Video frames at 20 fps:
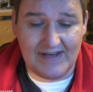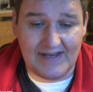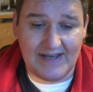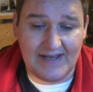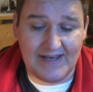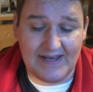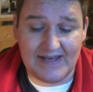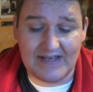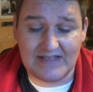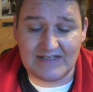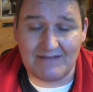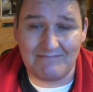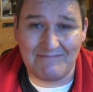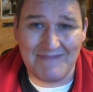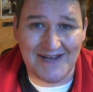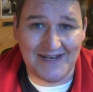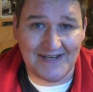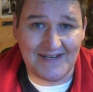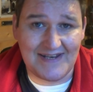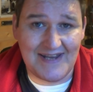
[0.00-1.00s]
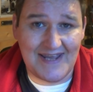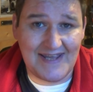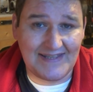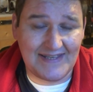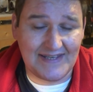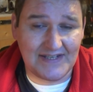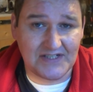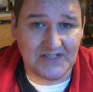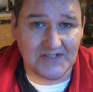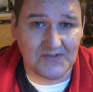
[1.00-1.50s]
It's a
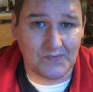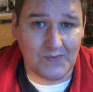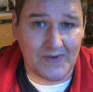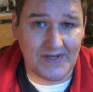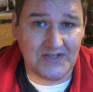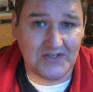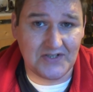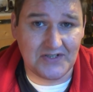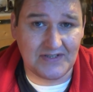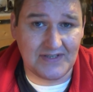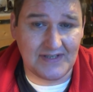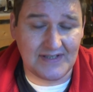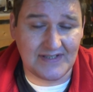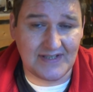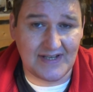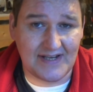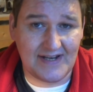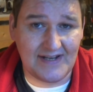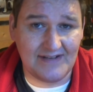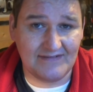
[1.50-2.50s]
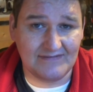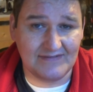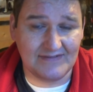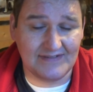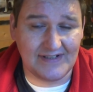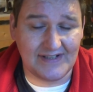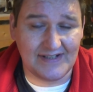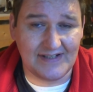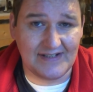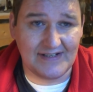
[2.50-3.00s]
magnetic switch that's in it,
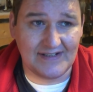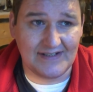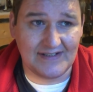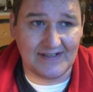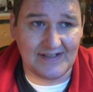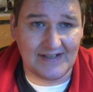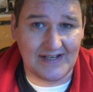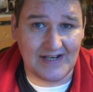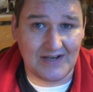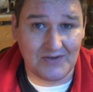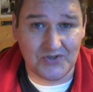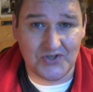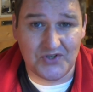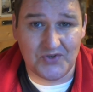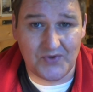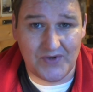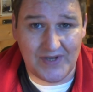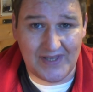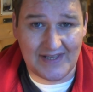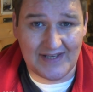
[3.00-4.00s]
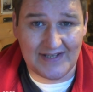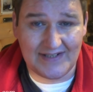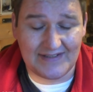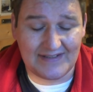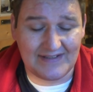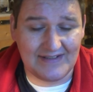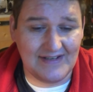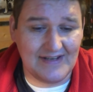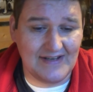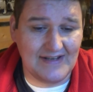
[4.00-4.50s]
and I'll show you that.